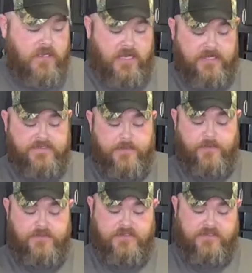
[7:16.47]
And it's
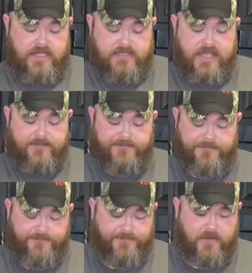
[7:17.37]
simple, just like that.
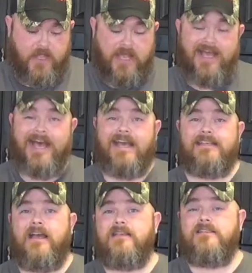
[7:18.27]

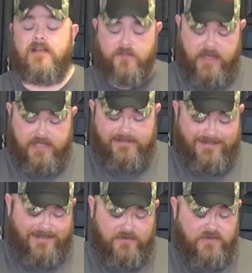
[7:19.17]
Hot dogs in a pot,
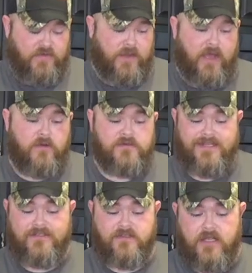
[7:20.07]
done in two hours.
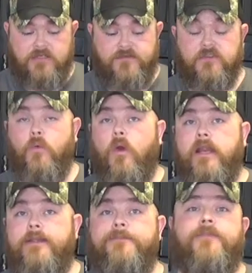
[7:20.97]
That's lunch for
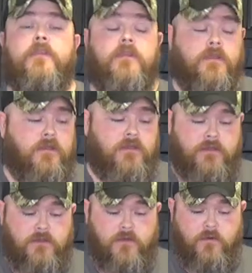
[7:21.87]
20
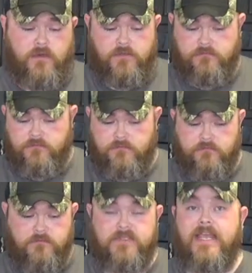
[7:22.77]
or
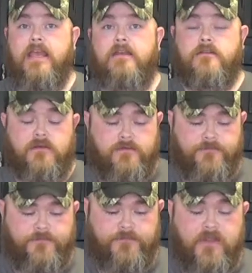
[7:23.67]
10 or,
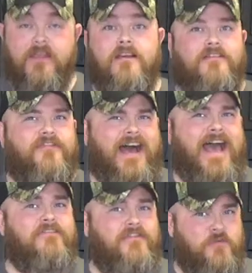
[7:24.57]
or 40 or 60.
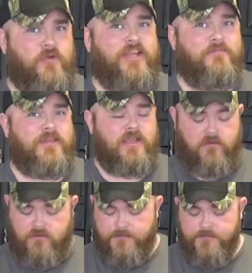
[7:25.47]
5 if you're bringing me
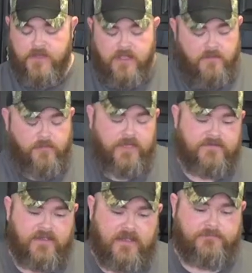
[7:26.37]
over. Uh.
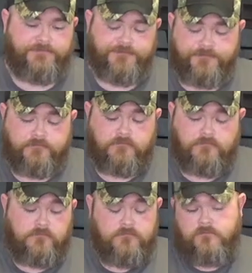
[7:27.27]
But uh,
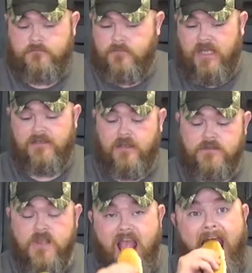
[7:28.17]
hot
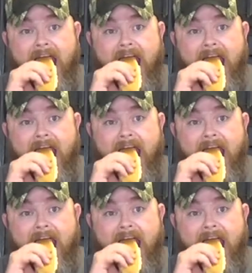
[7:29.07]
dogs.